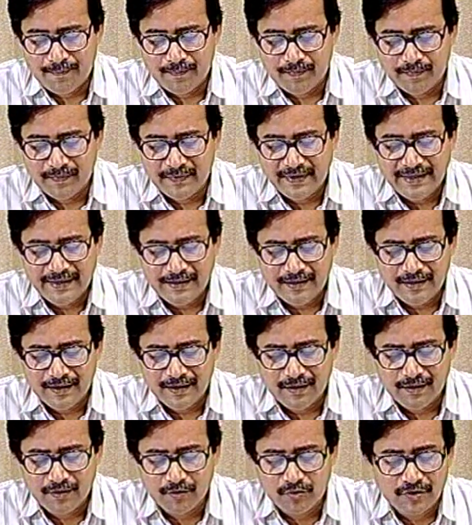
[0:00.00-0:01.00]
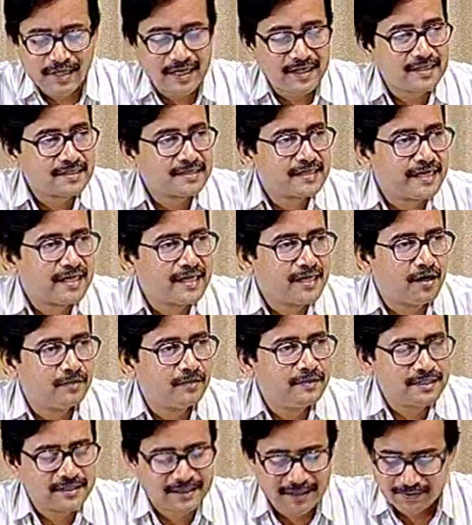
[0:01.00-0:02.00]
good understanding of
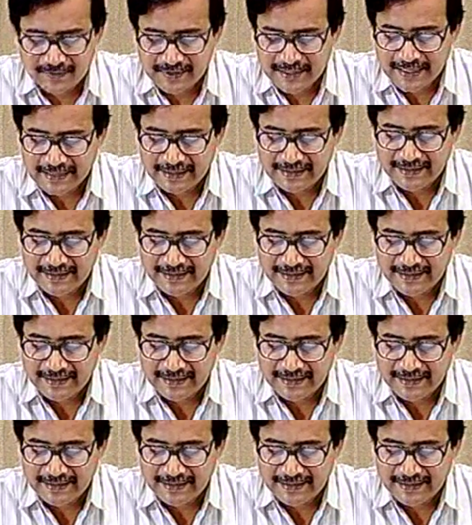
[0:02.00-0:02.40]
this subject